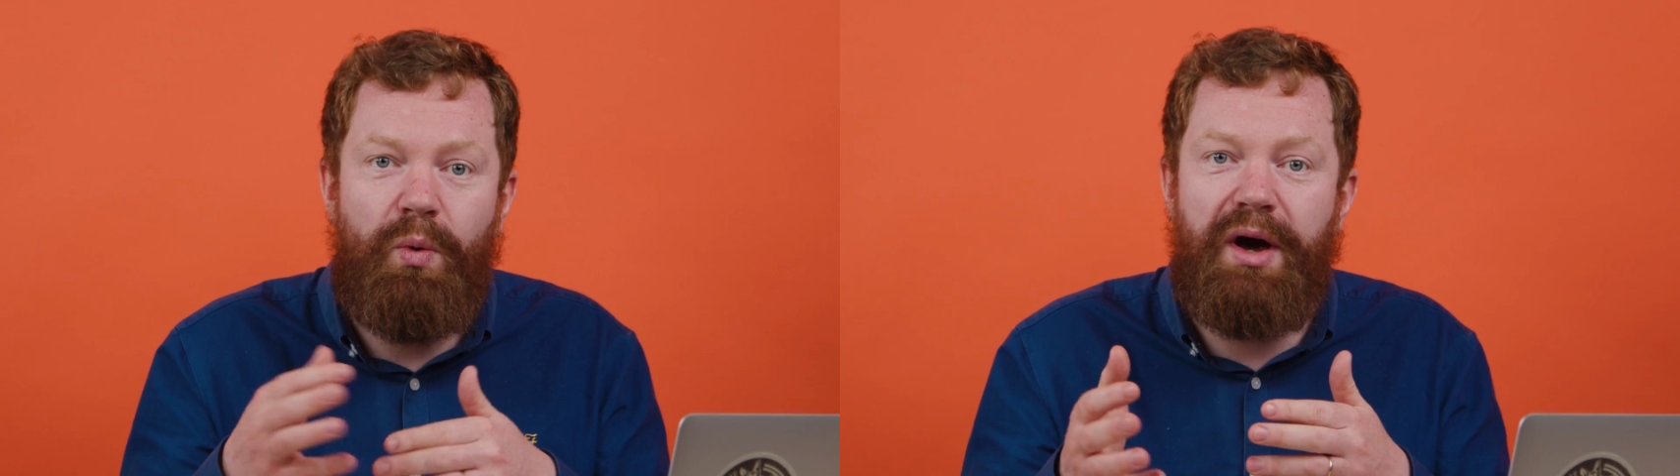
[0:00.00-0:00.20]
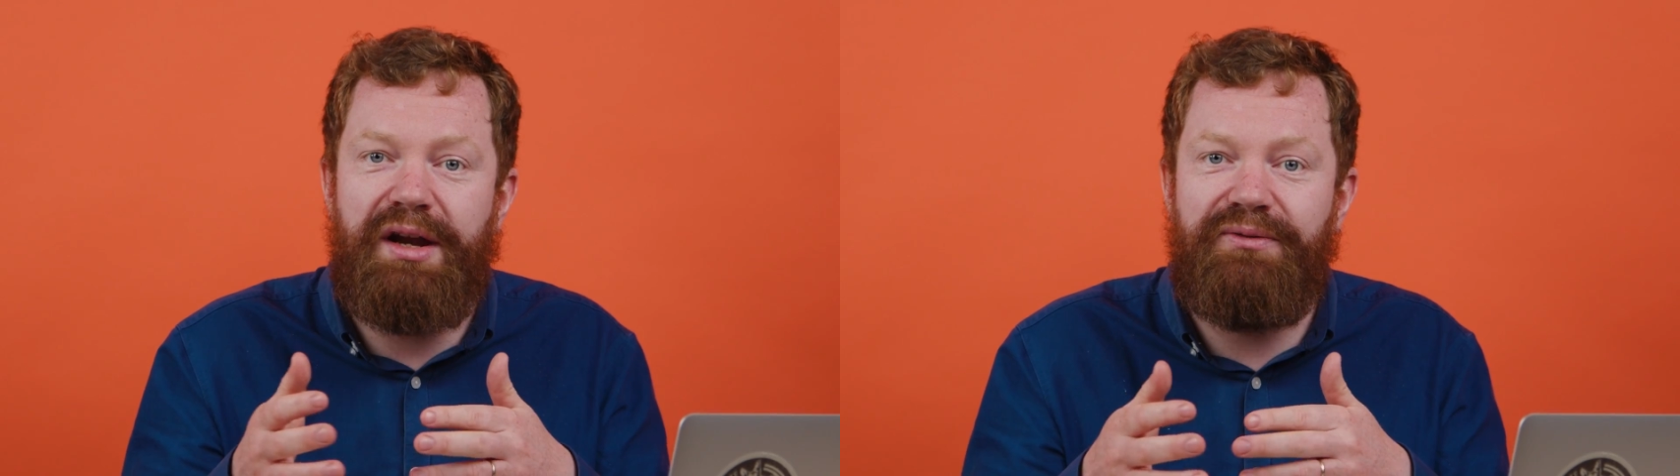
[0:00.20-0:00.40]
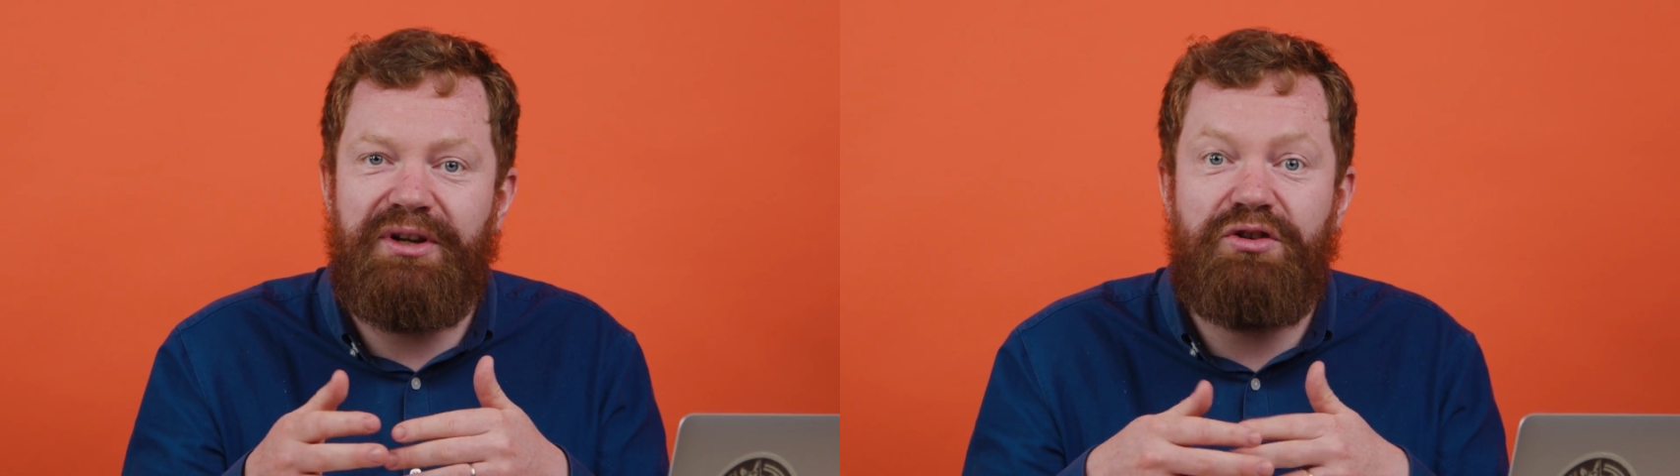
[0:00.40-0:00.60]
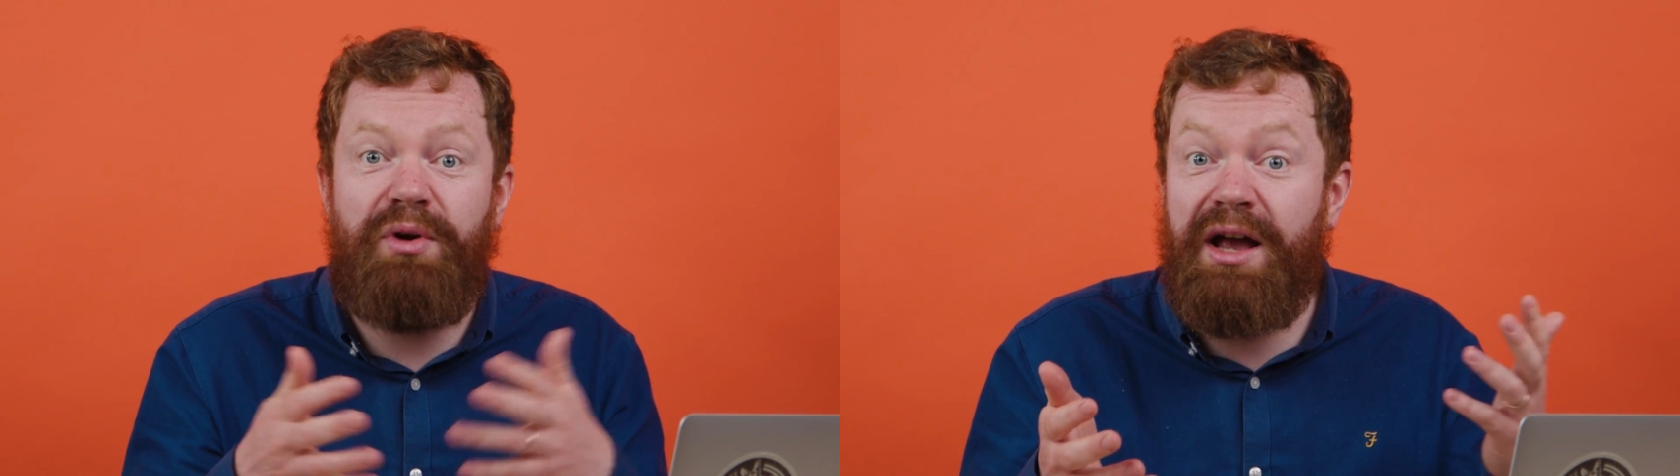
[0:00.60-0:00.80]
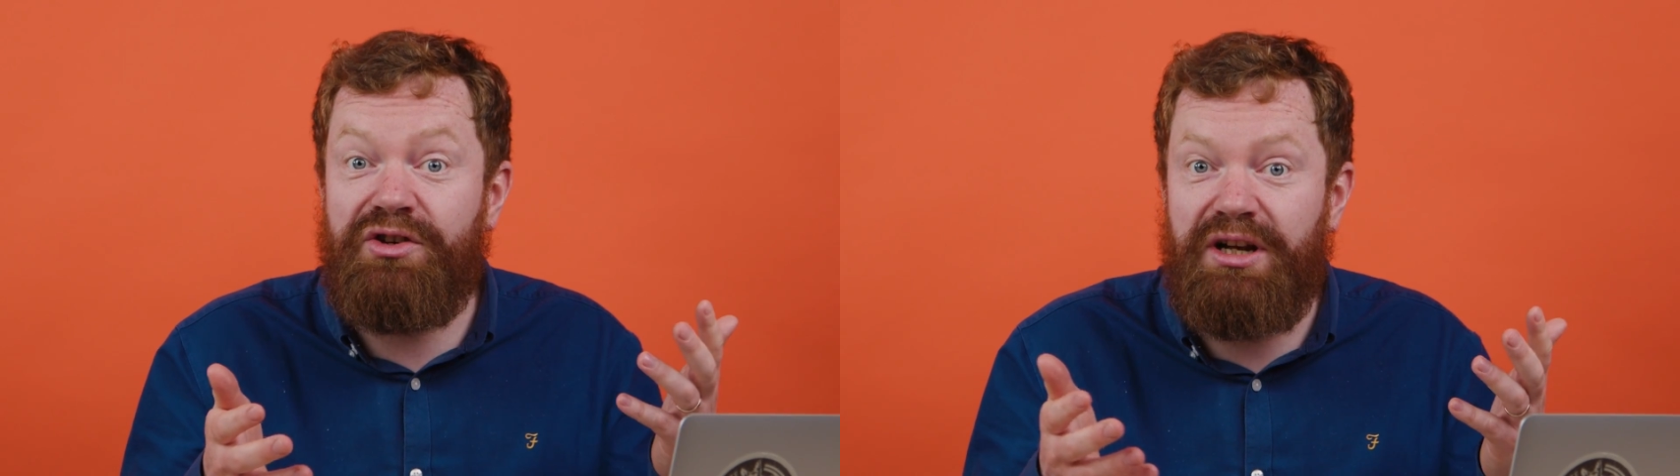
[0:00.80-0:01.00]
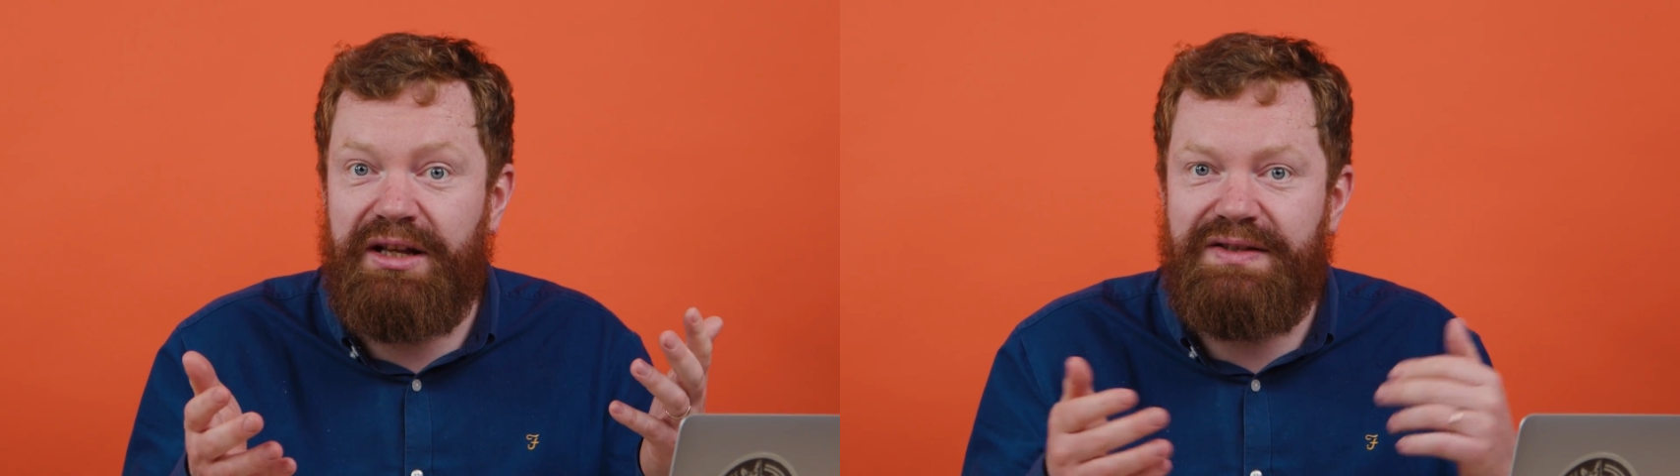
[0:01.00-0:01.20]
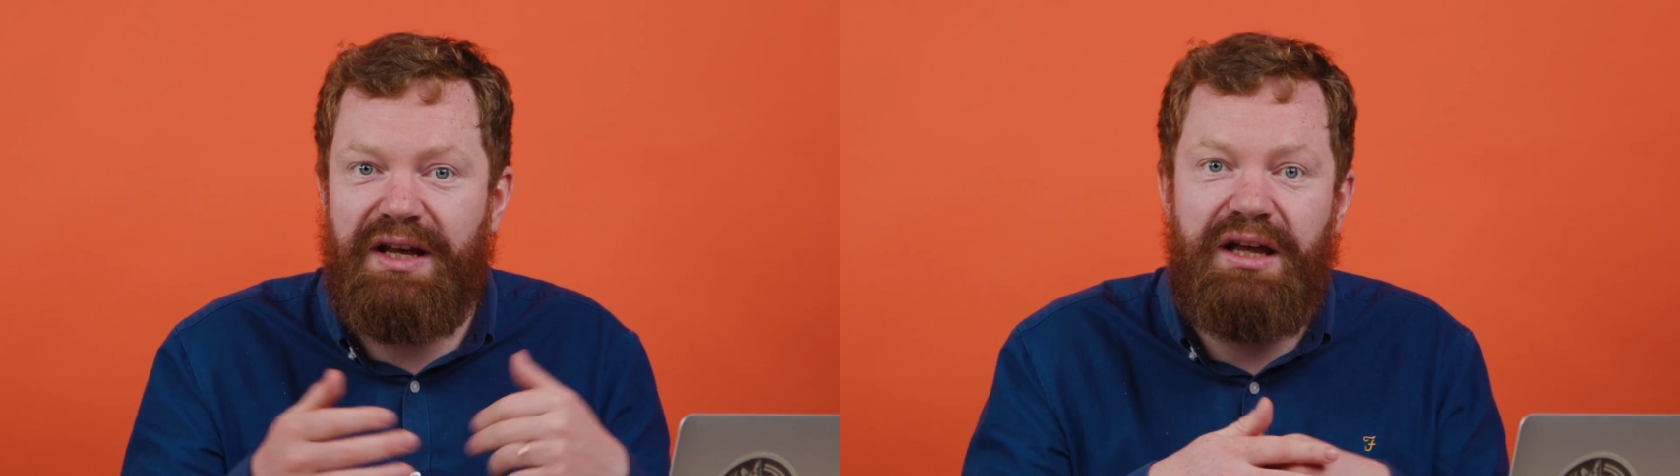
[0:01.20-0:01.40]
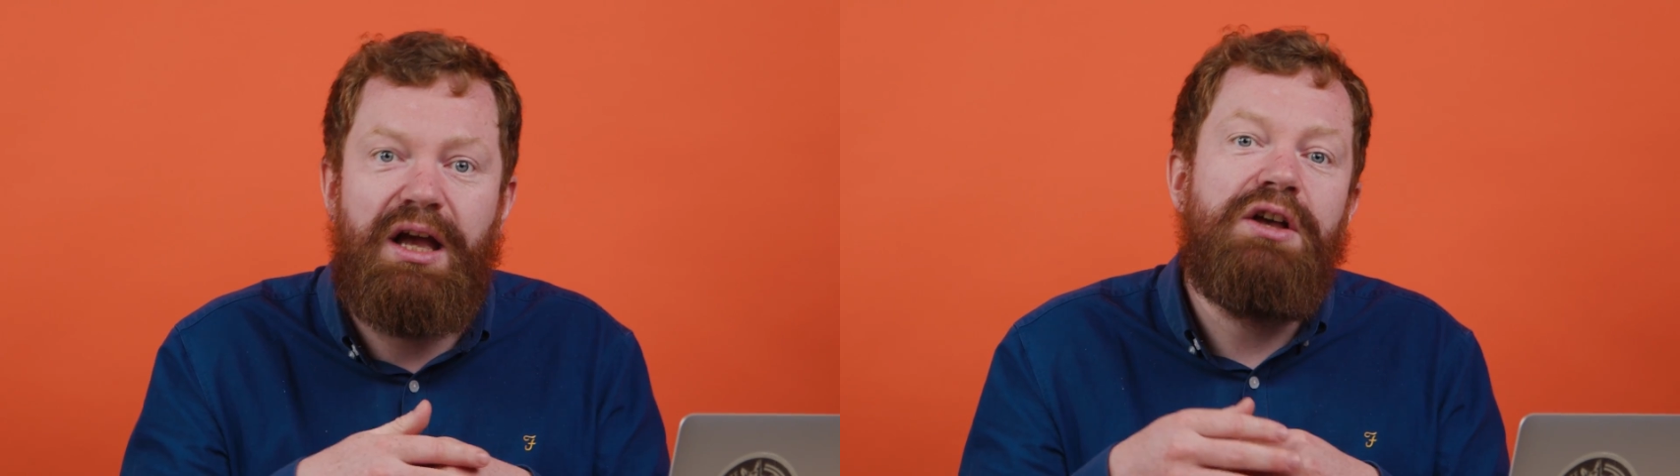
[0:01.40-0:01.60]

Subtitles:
What if it crashed, let's say?